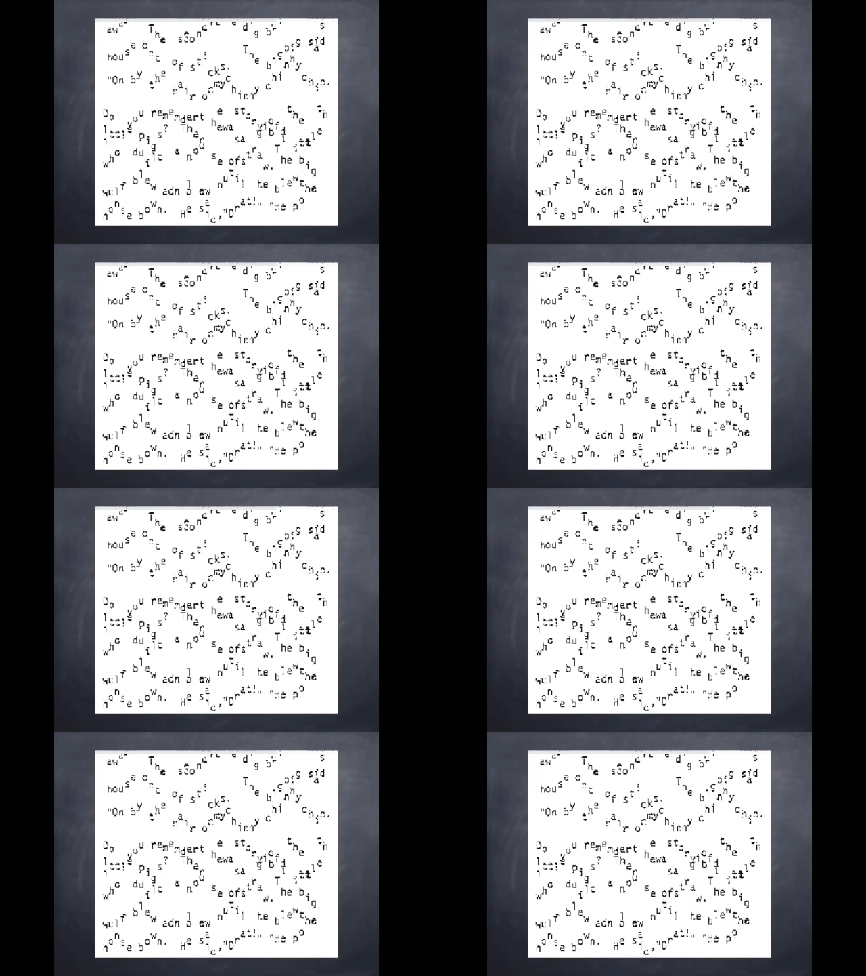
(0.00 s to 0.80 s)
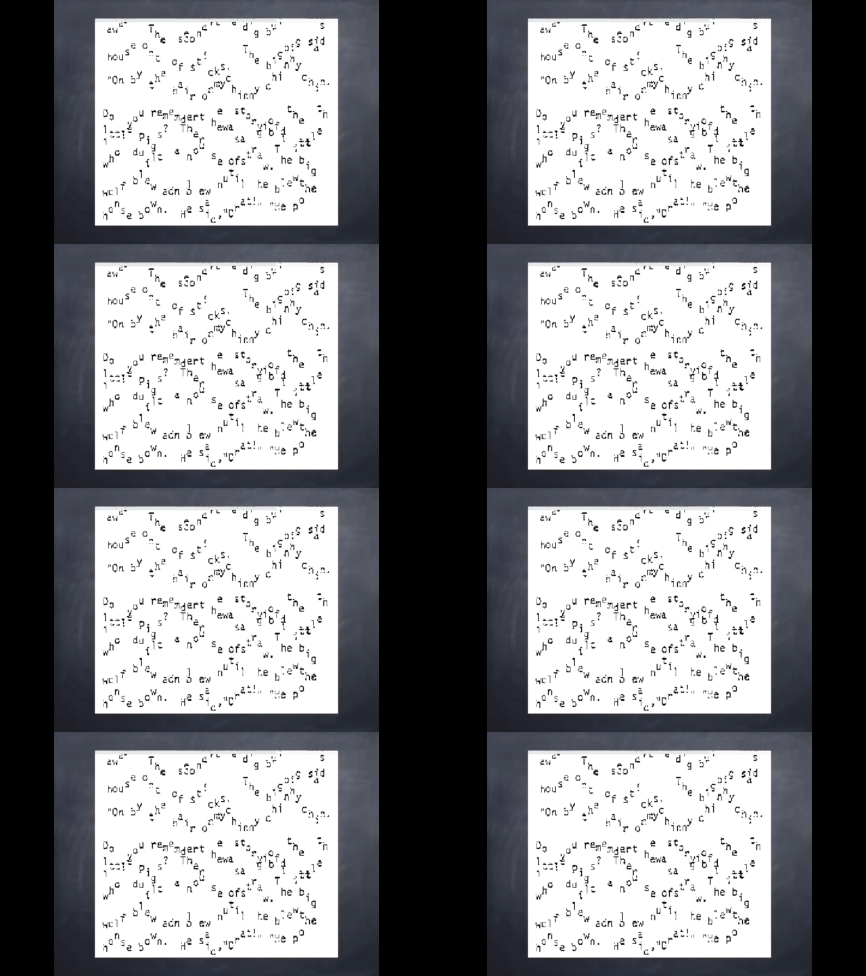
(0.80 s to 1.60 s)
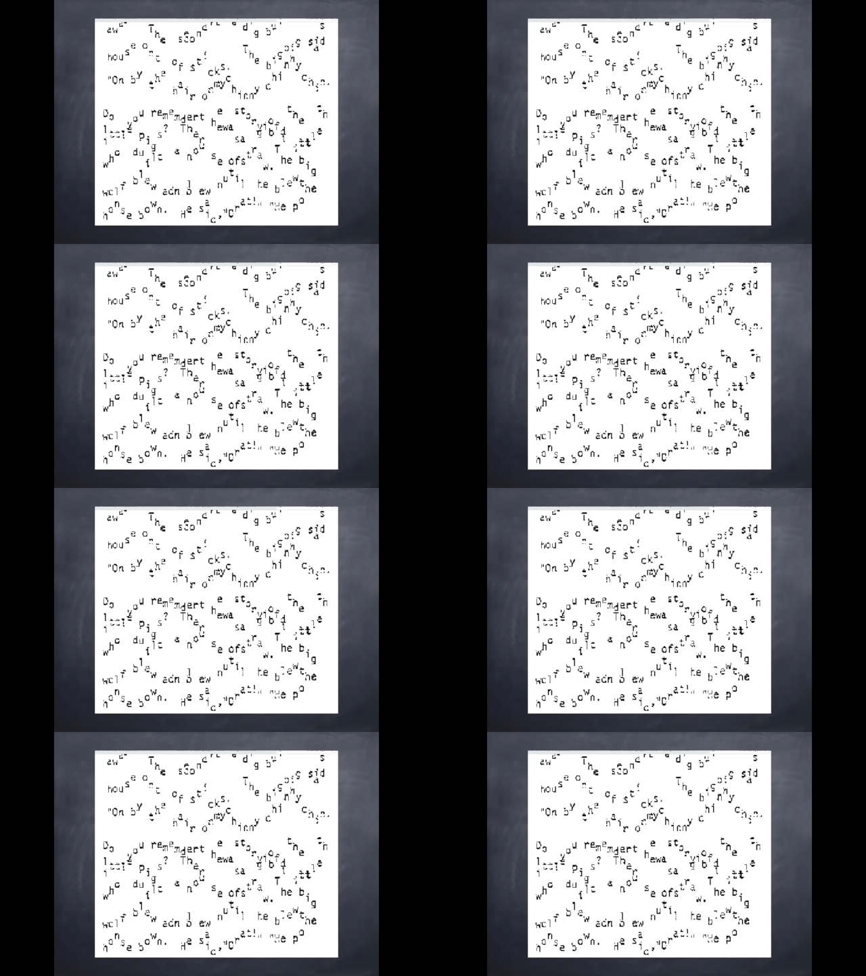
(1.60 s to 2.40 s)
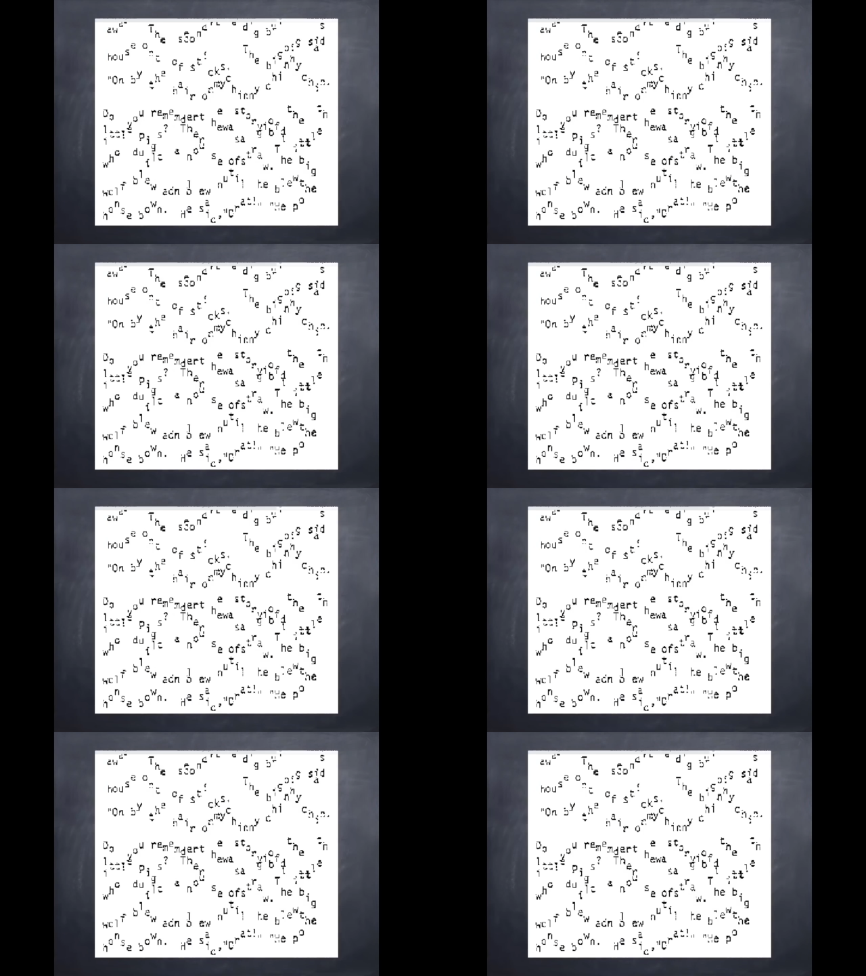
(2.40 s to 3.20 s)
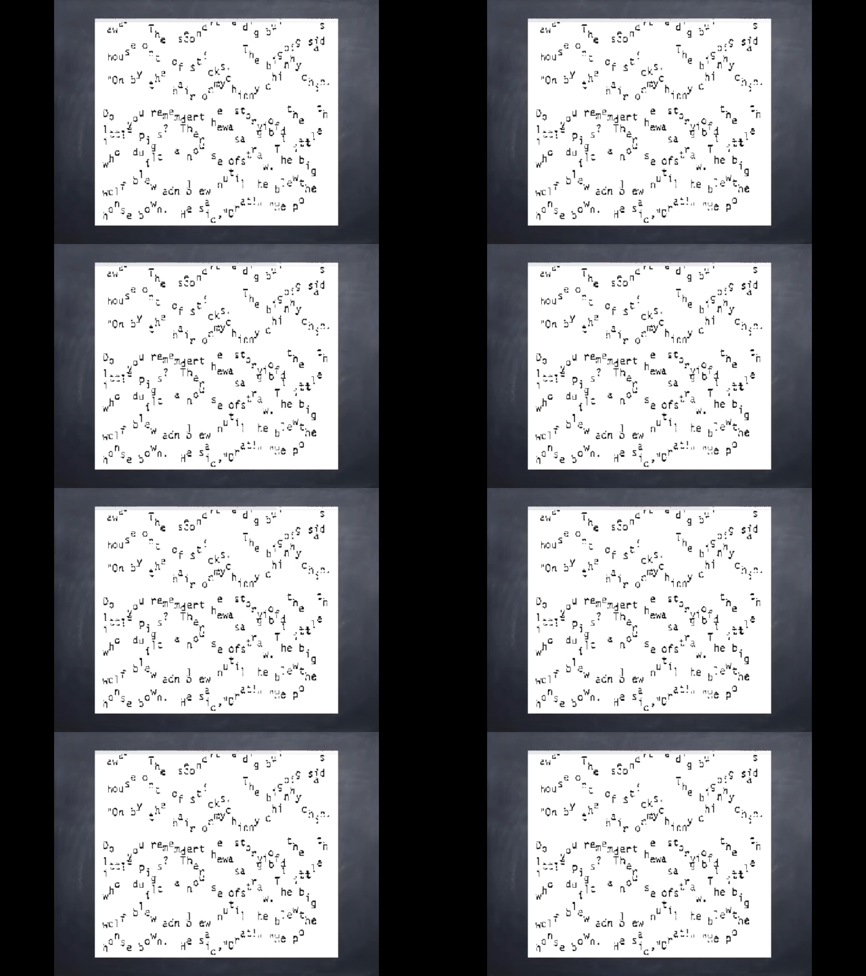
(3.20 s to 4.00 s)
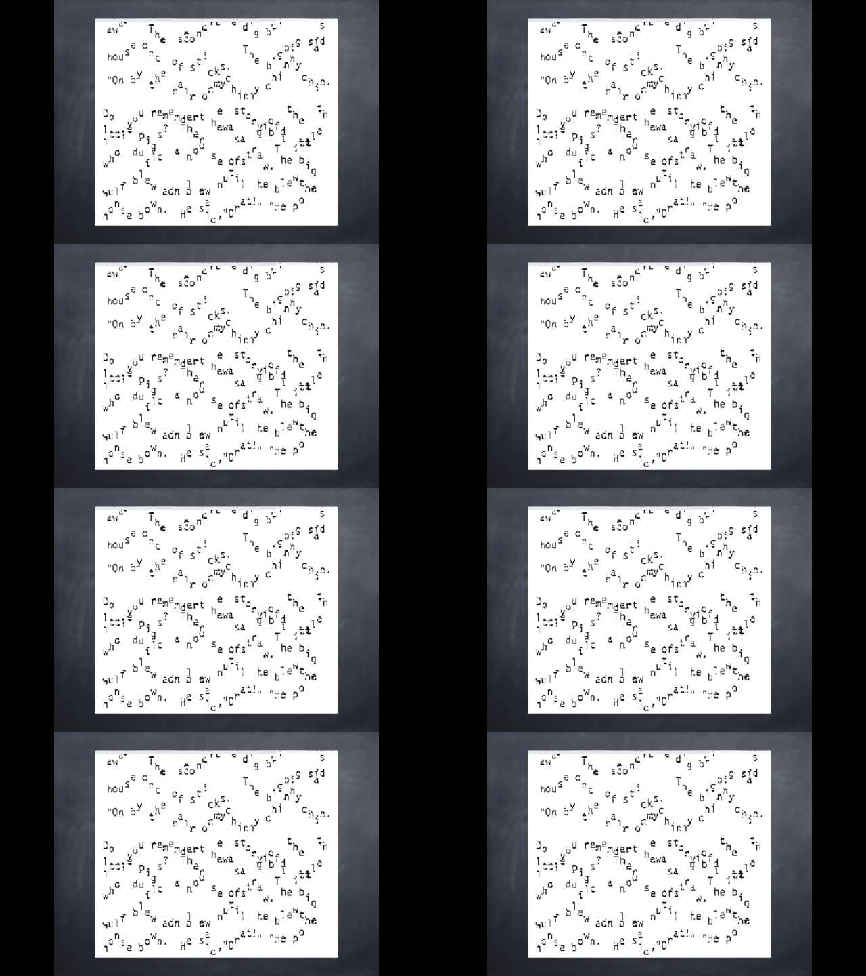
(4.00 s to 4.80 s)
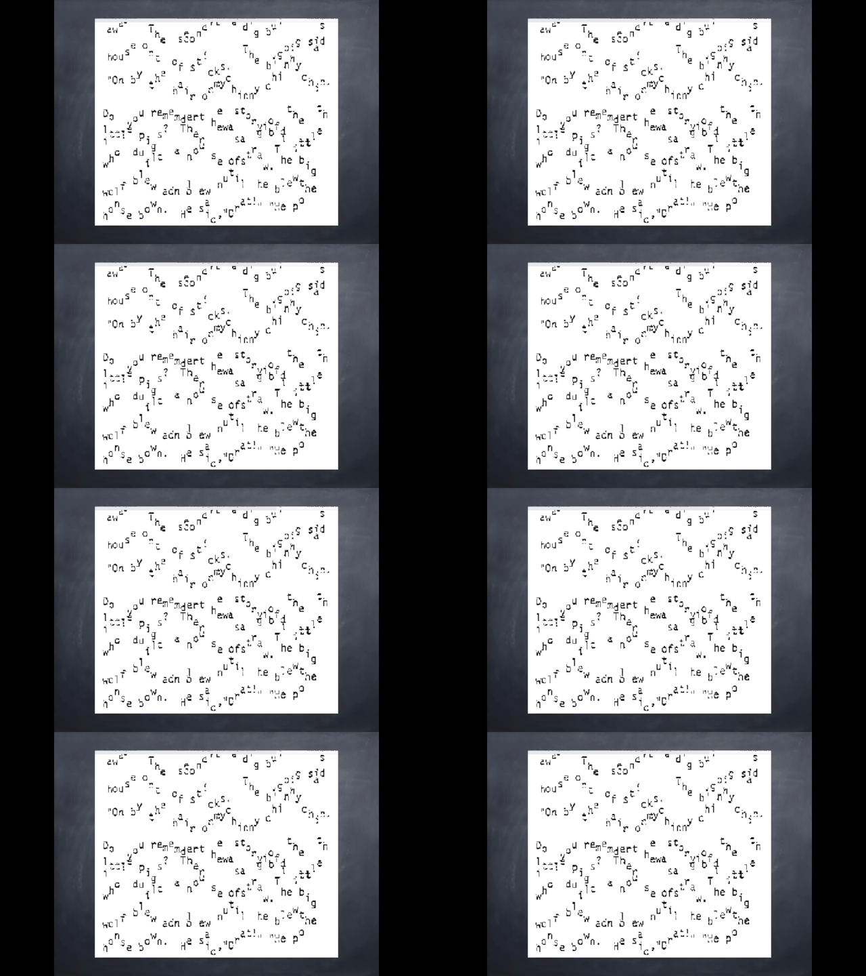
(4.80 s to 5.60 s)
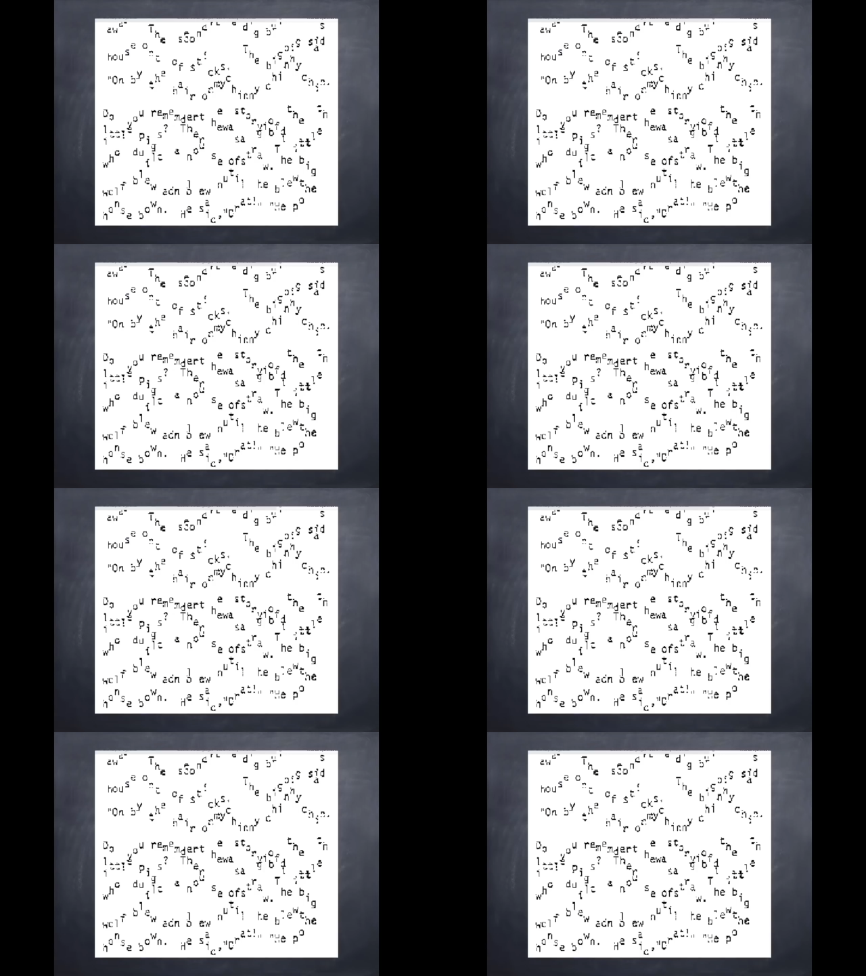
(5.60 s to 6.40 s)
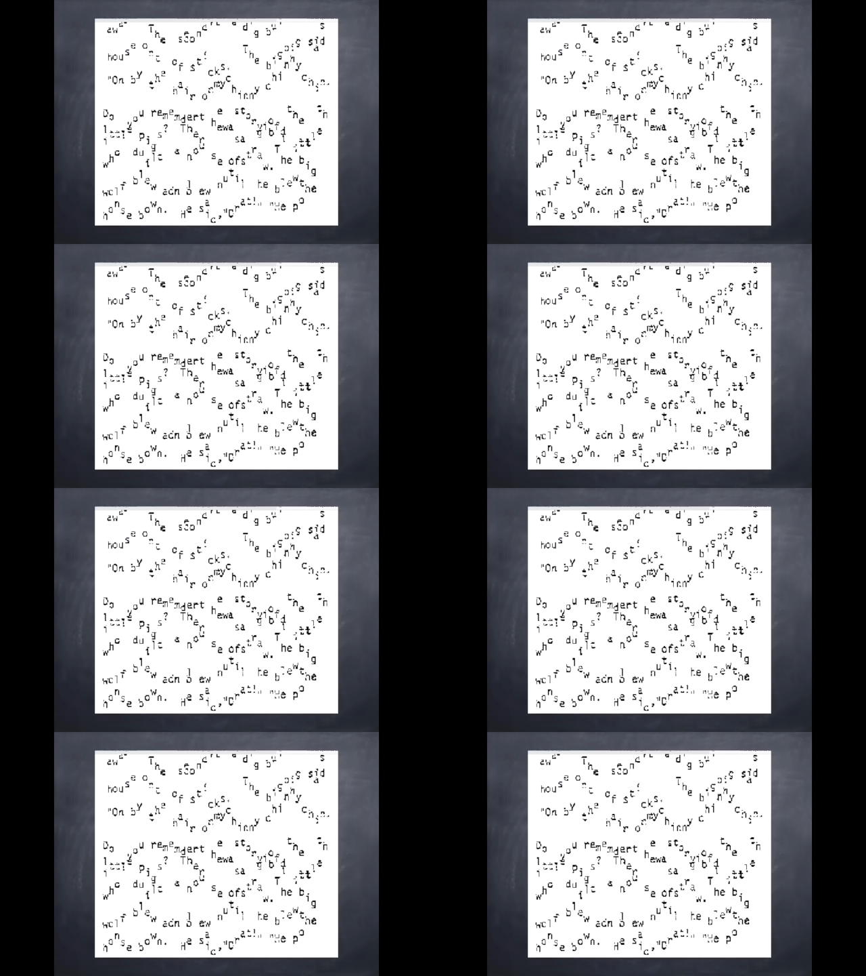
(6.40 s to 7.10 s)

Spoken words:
Nobody's mouth can be seen.